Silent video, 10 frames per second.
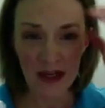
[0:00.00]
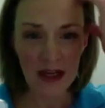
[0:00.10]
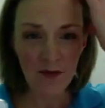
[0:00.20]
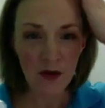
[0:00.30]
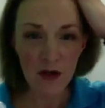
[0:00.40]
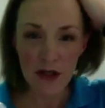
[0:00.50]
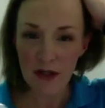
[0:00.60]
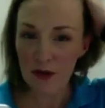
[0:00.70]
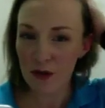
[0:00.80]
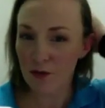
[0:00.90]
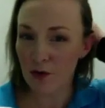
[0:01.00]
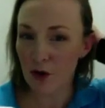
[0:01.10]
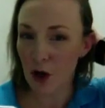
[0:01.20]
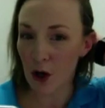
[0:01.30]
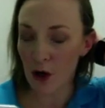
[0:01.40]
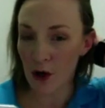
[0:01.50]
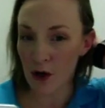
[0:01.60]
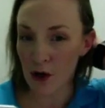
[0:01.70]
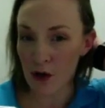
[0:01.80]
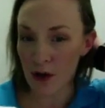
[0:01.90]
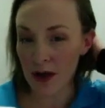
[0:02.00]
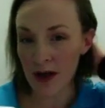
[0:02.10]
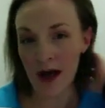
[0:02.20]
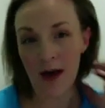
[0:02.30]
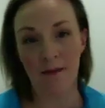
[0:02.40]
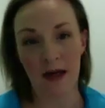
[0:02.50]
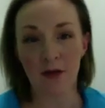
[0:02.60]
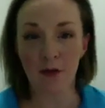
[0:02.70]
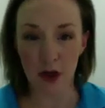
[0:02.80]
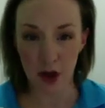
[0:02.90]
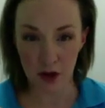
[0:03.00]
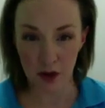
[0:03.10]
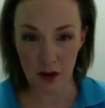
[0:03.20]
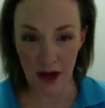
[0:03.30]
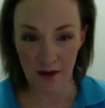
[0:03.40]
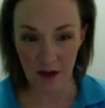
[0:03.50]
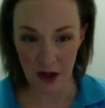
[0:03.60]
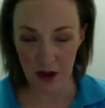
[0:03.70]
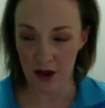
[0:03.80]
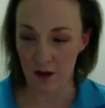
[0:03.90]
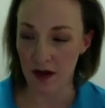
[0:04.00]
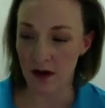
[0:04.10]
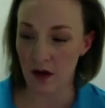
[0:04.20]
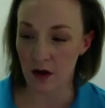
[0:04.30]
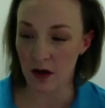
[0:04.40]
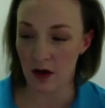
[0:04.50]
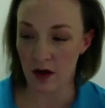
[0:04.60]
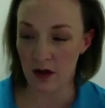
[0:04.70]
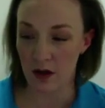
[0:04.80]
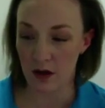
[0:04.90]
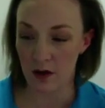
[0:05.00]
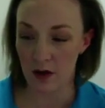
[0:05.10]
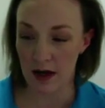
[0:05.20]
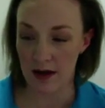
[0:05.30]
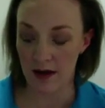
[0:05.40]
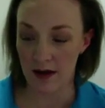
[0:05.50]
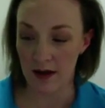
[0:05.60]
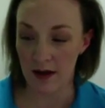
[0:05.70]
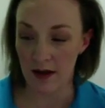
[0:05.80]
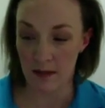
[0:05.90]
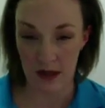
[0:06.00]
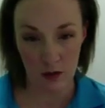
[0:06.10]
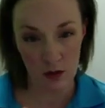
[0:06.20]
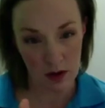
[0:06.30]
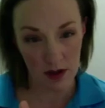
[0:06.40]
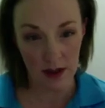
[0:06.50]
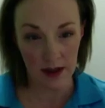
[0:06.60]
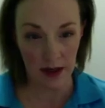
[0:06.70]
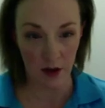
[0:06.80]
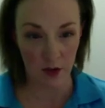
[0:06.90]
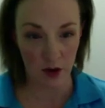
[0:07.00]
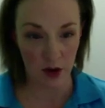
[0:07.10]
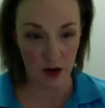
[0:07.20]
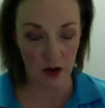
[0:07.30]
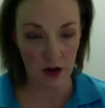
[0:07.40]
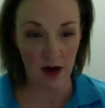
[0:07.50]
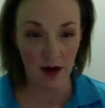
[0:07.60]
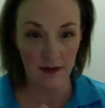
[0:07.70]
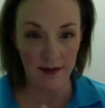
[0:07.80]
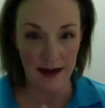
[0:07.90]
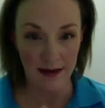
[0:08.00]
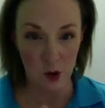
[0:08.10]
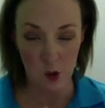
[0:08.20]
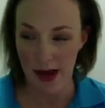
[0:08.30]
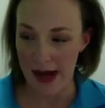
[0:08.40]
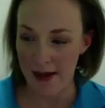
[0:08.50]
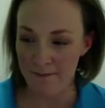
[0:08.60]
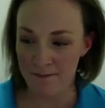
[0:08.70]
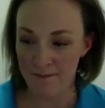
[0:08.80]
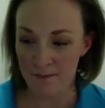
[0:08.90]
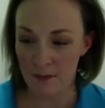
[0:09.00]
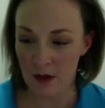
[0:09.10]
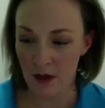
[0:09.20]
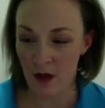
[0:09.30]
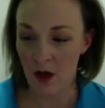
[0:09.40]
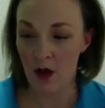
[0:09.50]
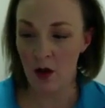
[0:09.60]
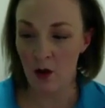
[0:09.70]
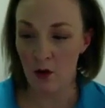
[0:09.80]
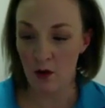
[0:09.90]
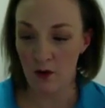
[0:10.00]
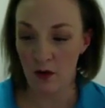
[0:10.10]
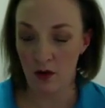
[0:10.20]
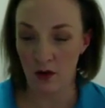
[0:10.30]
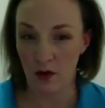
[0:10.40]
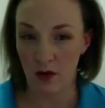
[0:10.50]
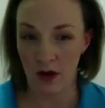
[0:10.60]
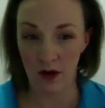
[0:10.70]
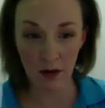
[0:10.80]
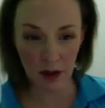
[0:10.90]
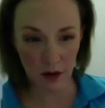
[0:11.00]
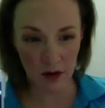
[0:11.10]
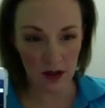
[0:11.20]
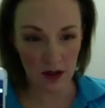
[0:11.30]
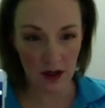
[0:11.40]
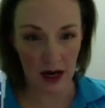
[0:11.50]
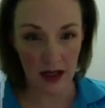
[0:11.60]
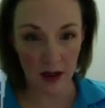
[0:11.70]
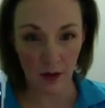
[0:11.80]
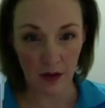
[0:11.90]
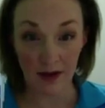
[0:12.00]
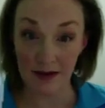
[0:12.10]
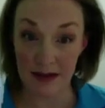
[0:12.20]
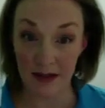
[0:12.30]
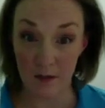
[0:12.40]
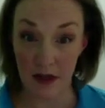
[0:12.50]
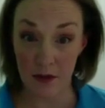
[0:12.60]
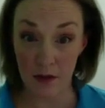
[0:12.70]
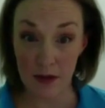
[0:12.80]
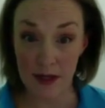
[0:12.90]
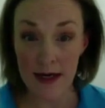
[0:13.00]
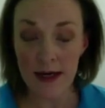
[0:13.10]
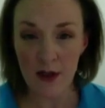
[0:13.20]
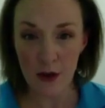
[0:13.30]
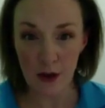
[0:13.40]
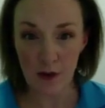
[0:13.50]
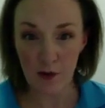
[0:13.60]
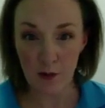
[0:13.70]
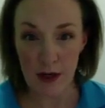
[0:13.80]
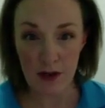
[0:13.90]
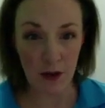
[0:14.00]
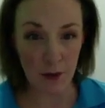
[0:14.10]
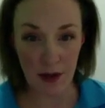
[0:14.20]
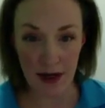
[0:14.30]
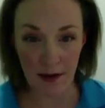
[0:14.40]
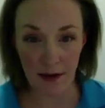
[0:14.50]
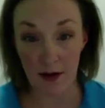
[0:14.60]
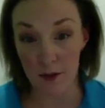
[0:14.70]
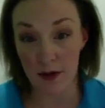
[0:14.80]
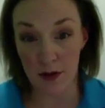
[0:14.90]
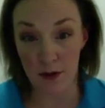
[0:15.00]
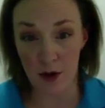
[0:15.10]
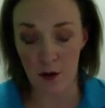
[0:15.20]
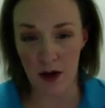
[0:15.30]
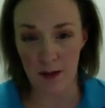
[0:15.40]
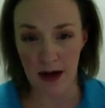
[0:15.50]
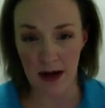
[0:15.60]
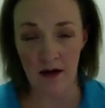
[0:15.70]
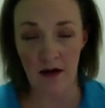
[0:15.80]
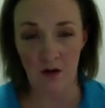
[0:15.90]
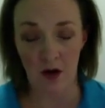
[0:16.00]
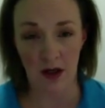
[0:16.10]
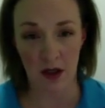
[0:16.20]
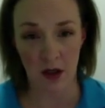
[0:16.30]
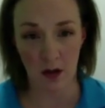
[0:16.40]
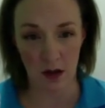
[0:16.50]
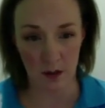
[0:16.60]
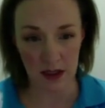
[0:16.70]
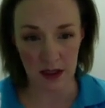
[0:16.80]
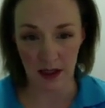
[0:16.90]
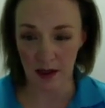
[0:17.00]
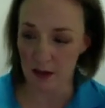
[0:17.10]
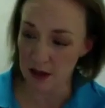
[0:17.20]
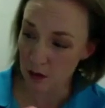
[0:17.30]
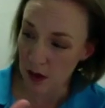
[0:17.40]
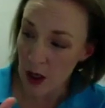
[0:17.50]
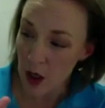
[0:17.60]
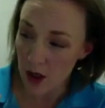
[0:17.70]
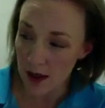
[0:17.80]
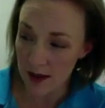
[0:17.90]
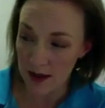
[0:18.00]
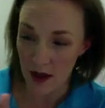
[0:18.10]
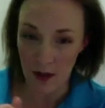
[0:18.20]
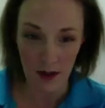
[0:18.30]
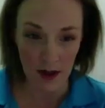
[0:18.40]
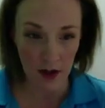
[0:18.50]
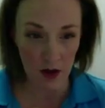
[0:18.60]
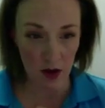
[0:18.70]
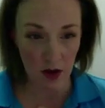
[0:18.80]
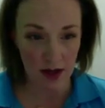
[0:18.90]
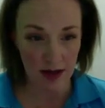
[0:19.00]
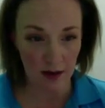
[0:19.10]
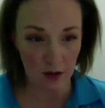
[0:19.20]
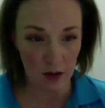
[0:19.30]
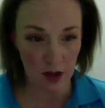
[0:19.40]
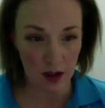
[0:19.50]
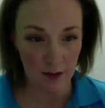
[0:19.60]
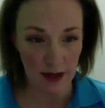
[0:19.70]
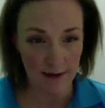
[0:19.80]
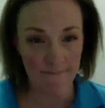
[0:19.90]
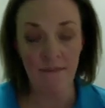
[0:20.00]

if you sort of know a muscle that you have issues with, you can go to either muscles and it will show you that little man, or if you are really good and you want a list of muscles, so if you've been told by another therapist or told by me that you've got an issue with a particular muscle, you can then type it into that little search bar